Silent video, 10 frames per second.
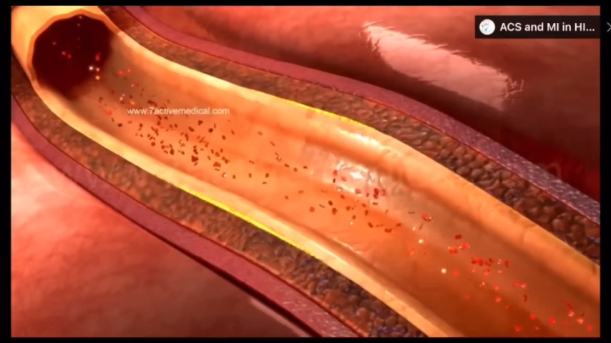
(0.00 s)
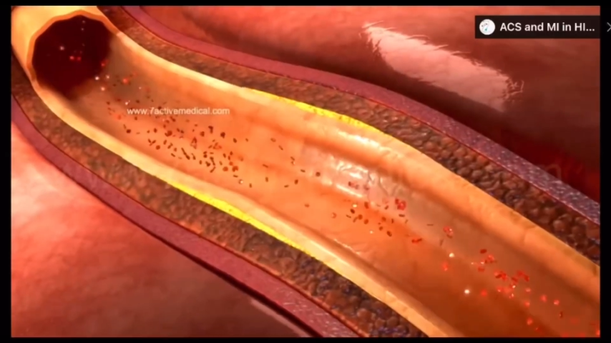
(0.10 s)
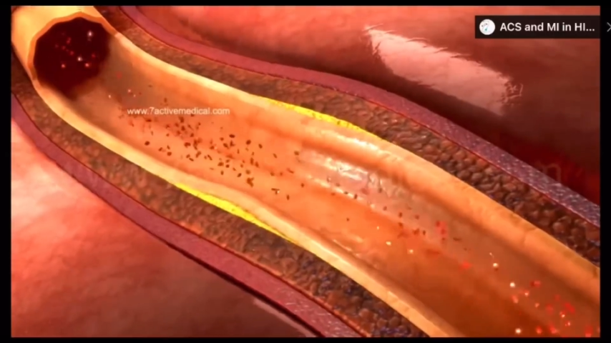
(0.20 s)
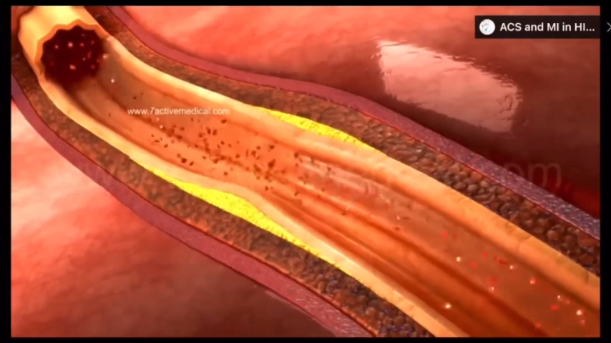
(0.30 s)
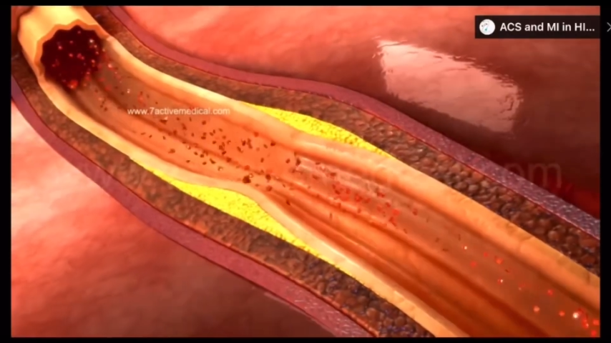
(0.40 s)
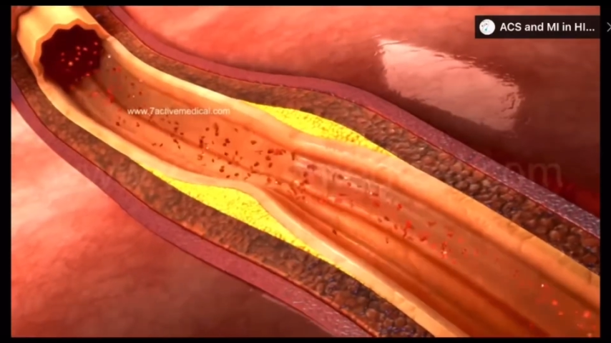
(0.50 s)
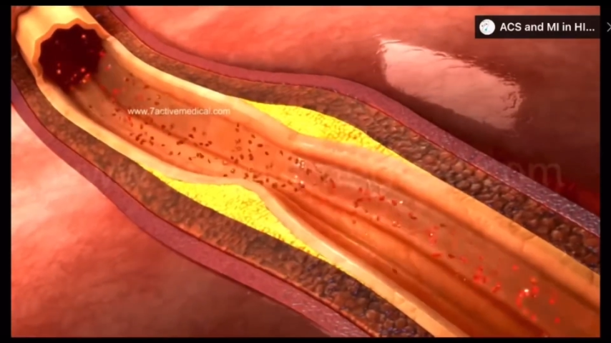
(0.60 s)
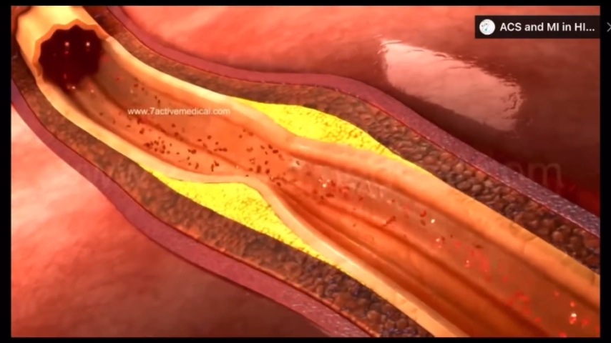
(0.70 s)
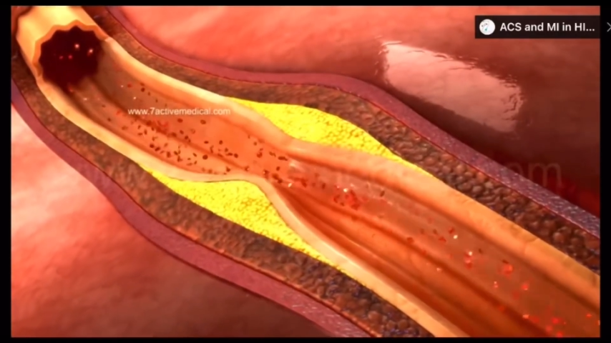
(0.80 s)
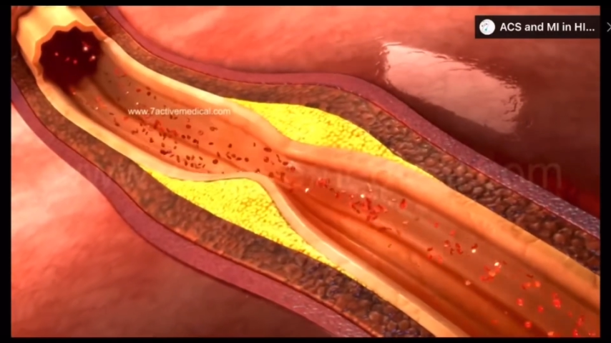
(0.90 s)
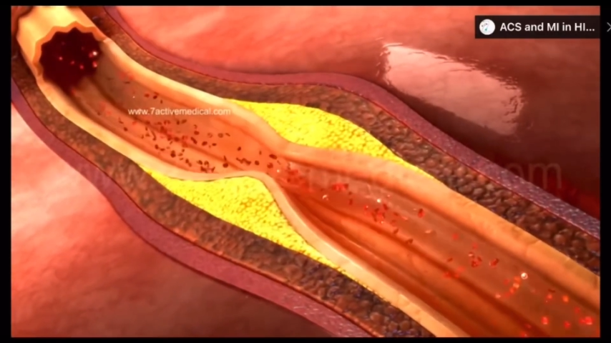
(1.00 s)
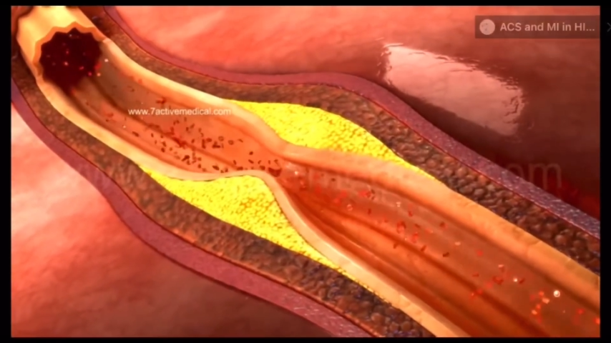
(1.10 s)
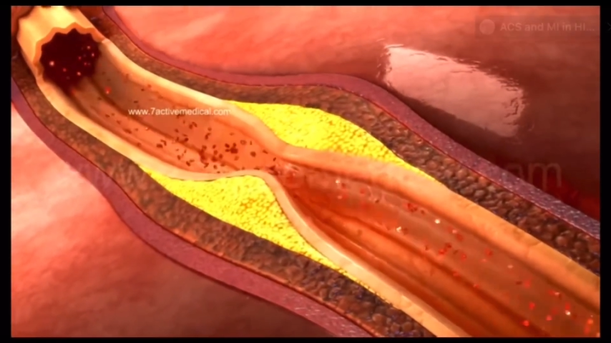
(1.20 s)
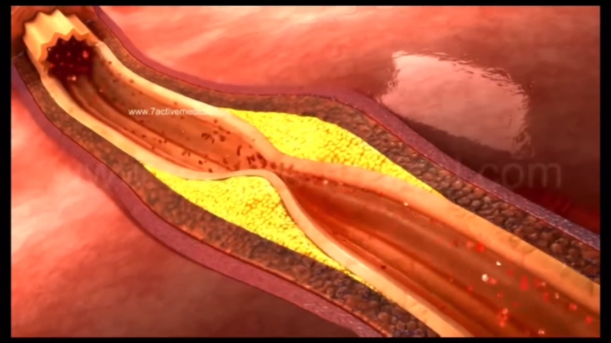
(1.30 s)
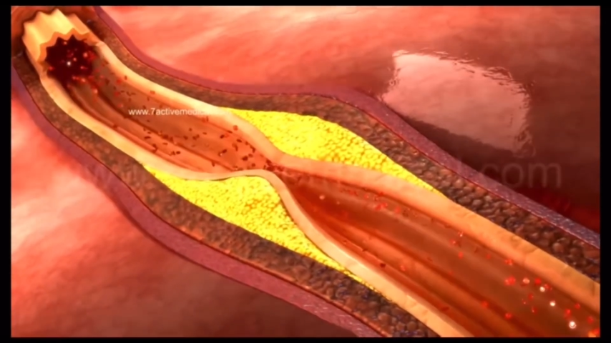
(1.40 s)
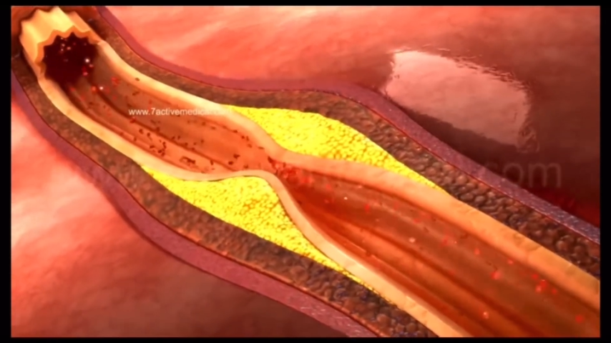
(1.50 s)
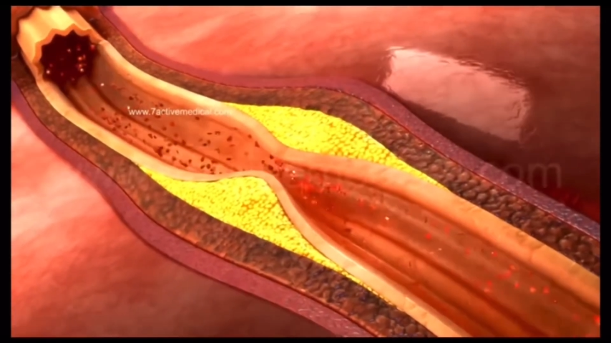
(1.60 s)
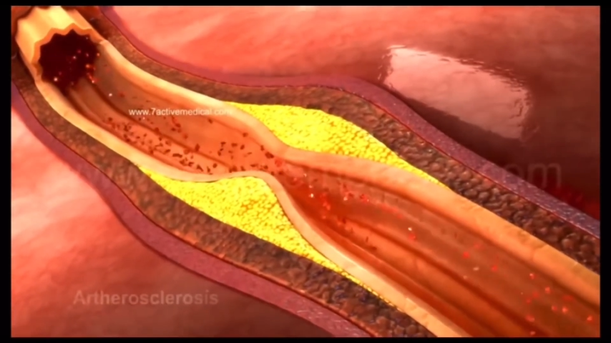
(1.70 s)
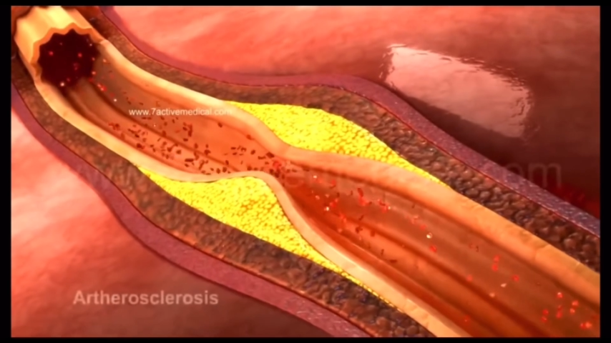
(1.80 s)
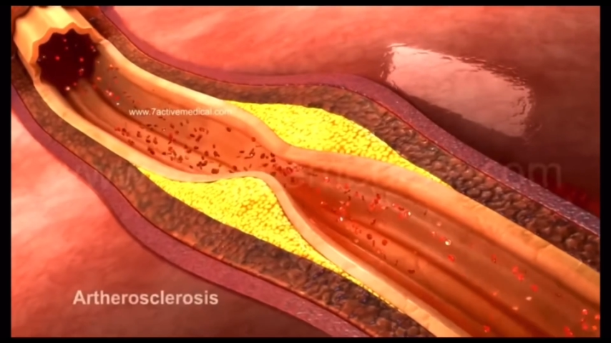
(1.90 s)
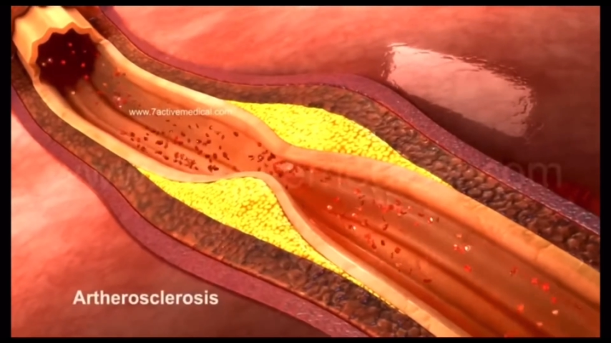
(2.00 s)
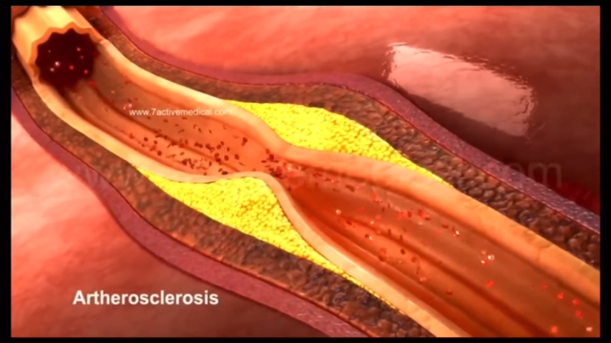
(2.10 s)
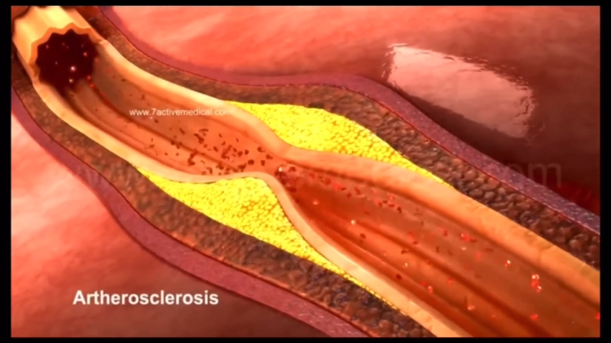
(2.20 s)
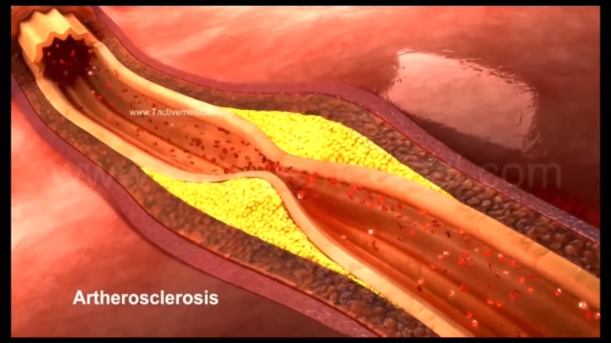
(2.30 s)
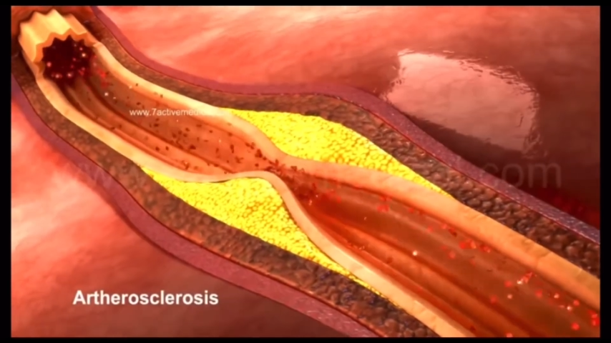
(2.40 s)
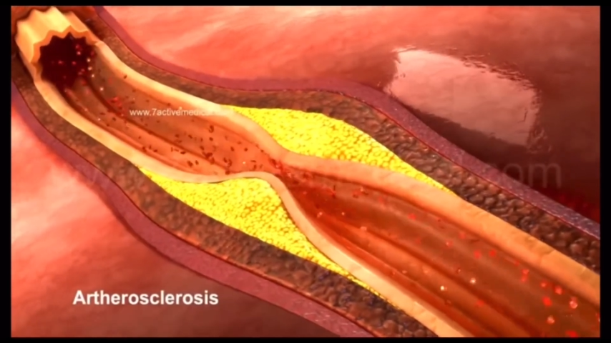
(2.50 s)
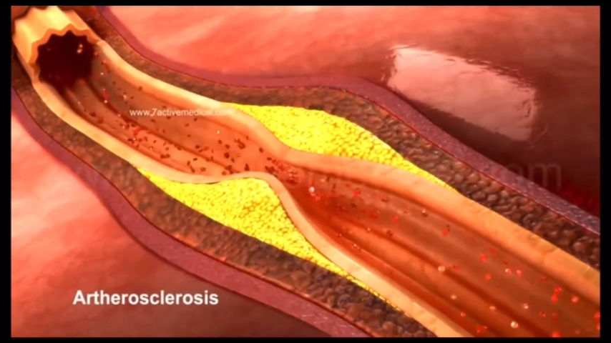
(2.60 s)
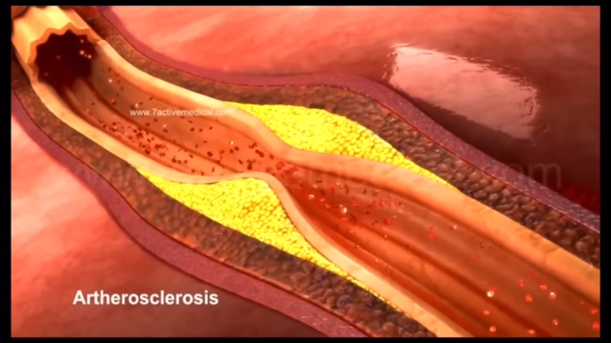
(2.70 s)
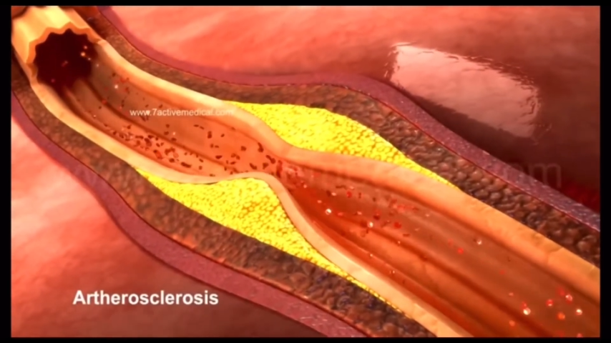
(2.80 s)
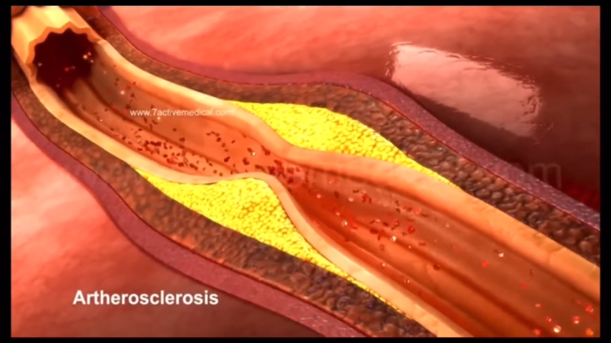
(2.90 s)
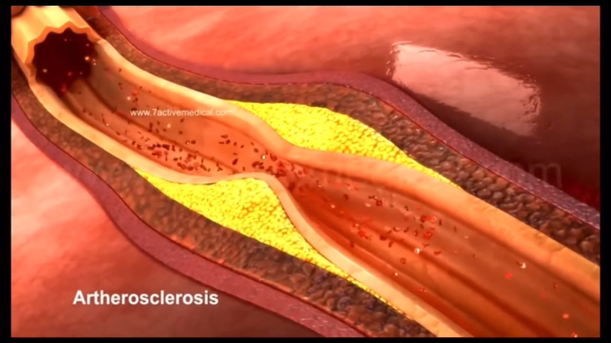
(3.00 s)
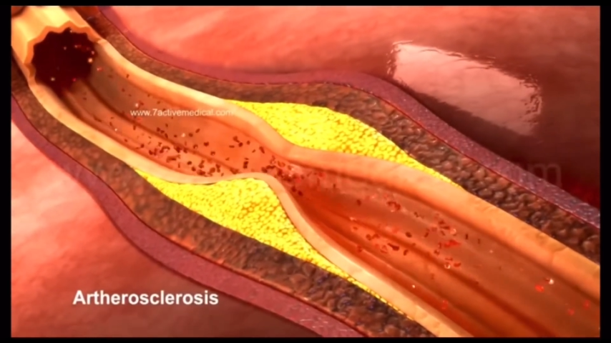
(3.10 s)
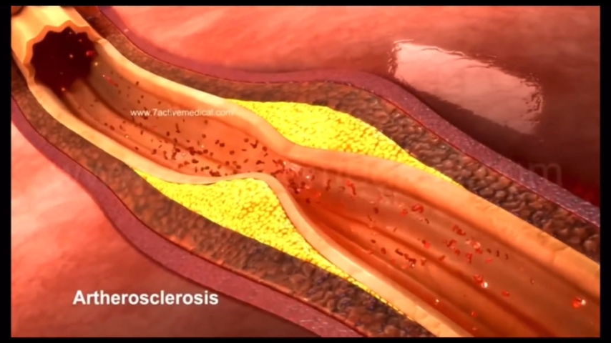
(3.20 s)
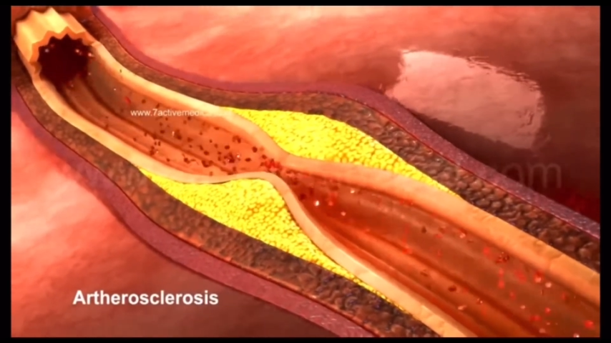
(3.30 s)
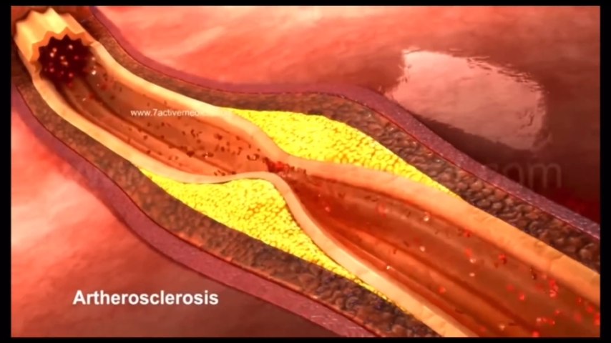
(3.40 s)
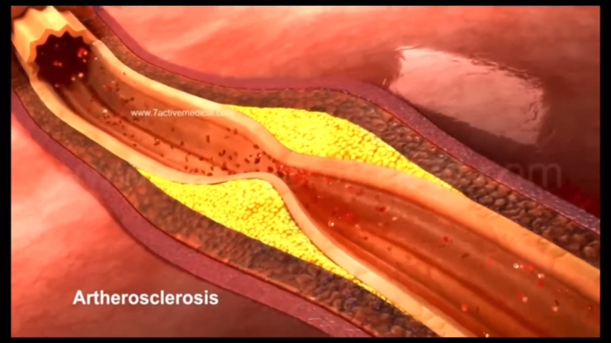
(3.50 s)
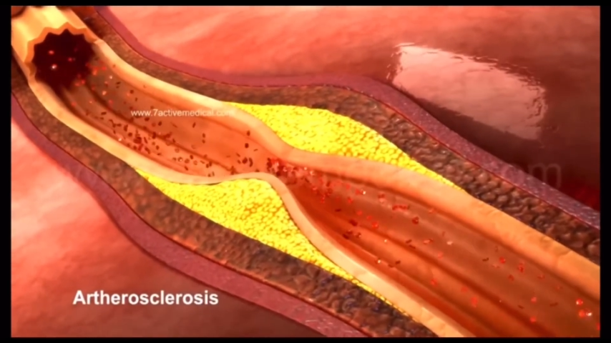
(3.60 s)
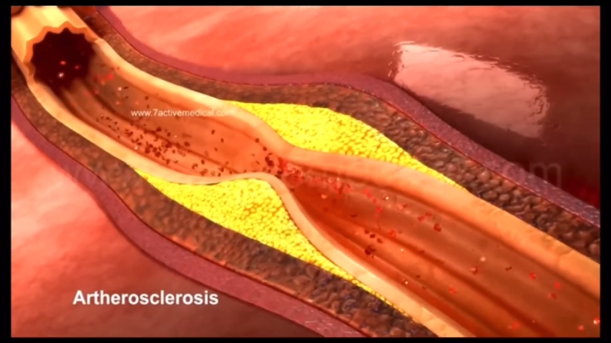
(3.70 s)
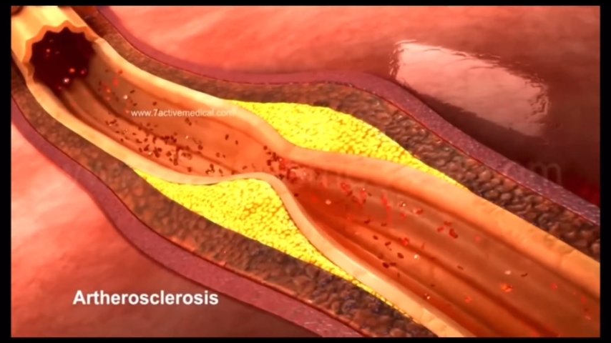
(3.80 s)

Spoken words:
[unreadable: no face in view]